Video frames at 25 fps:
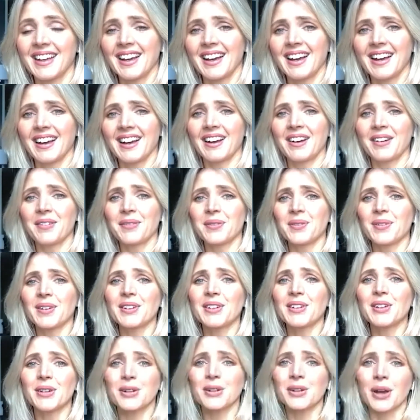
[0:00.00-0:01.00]
Well,
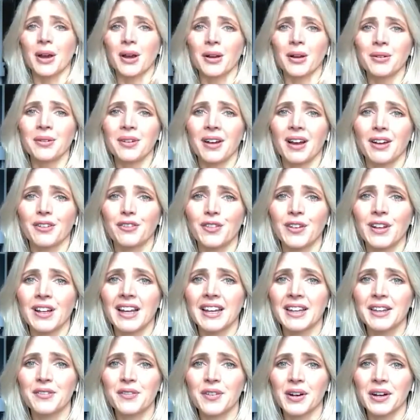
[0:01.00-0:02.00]
I feel like
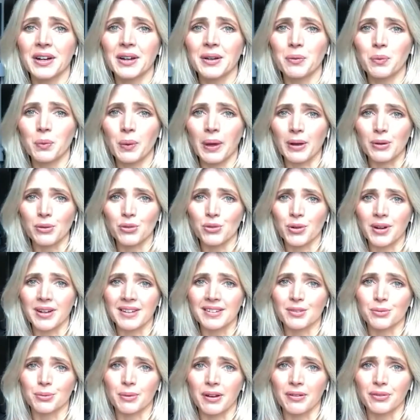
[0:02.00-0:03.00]
a very
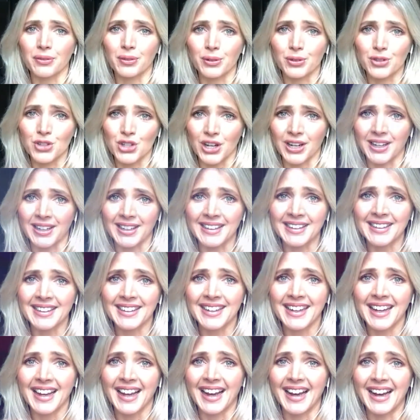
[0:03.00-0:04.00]
well-dressed refugee.
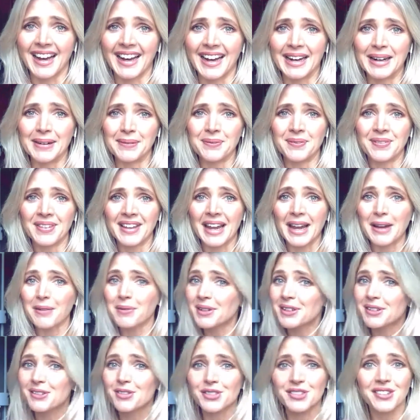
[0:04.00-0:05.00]
It
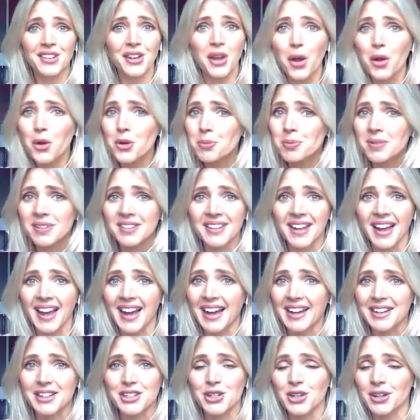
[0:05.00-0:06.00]
was so
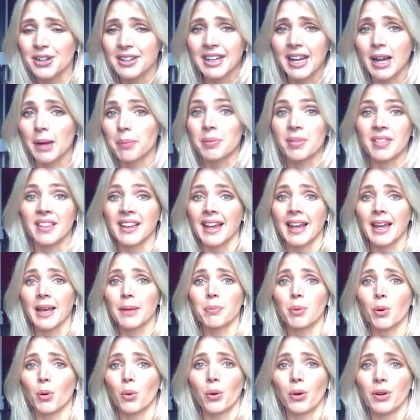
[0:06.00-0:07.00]
bizarre turning up at the
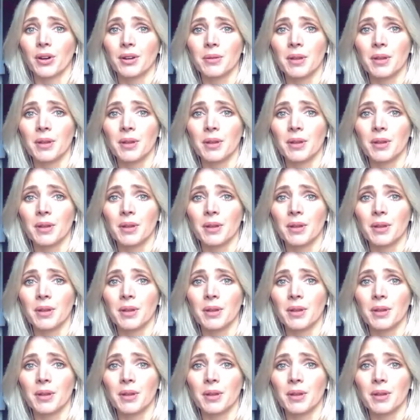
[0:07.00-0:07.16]
airport.